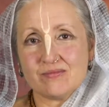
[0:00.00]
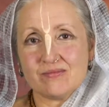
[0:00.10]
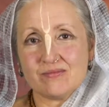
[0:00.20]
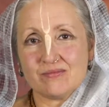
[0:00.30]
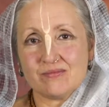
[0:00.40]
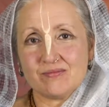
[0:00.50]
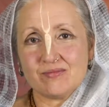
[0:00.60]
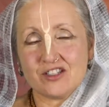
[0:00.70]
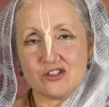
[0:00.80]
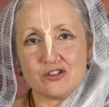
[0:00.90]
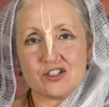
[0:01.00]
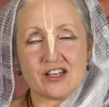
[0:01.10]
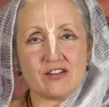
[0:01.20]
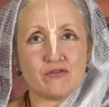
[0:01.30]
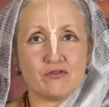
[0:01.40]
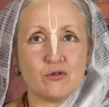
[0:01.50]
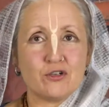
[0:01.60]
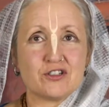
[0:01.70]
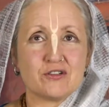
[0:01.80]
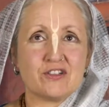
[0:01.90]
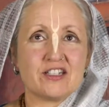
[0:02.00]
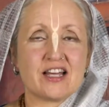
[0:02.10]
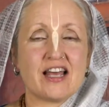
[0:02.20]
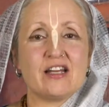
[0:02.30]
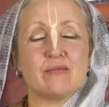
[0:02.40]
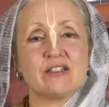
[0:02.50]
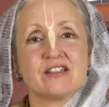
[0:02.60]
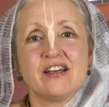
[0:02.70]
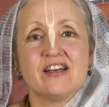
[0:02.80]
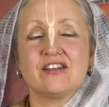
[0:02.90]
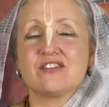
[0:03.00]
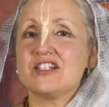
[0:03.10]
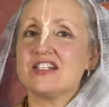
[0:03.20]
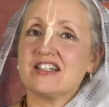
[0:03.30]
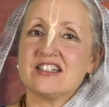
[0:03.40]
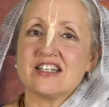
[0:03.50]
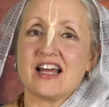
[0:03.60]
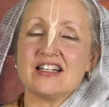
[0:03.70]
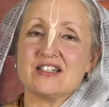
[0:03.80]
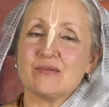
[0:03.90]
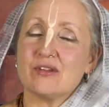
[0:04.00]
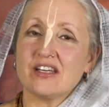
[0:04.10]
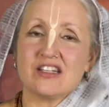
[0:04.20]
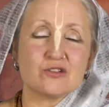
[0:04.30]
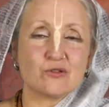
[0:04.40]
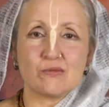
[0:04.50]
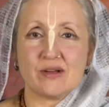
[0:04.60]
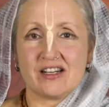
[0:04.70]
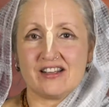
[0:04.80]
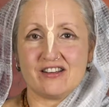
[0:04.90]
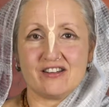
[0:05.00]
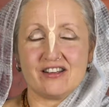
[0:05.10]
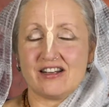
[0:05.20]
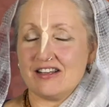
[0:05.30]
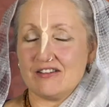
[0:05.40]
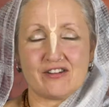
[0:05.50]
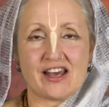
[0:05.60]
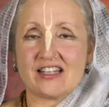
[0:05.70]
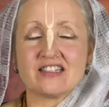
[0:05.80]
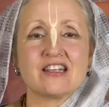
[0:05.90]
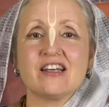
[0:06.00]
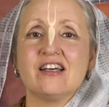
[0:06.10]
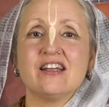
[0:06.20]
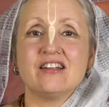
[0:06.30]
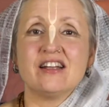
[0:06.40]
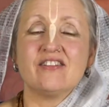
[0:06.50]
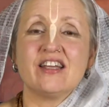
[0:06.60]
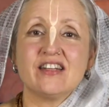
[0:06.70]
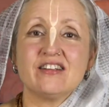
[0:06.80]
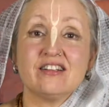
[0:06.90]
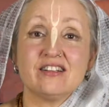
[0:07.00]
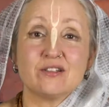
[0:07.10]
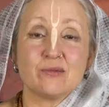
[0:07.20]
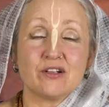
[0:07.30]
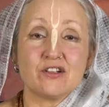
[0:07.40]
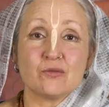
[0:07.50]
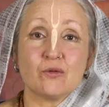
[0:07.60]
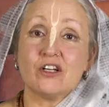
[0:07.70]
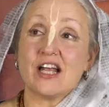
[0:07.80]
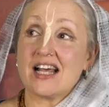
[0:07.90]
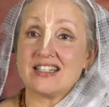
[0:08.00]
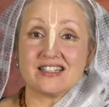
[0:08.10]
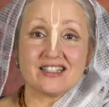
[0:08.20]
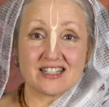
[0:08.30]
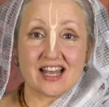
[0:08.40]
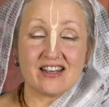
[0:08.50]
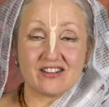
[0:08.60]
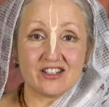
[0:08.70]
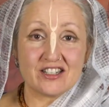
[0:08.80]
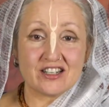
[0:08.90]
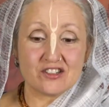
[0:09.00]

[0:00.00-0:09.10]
I shouldn't say the force of desire, but Krishna desires something, it's automatically a fact. The living entity in the spiritual world has a desire in Krishna's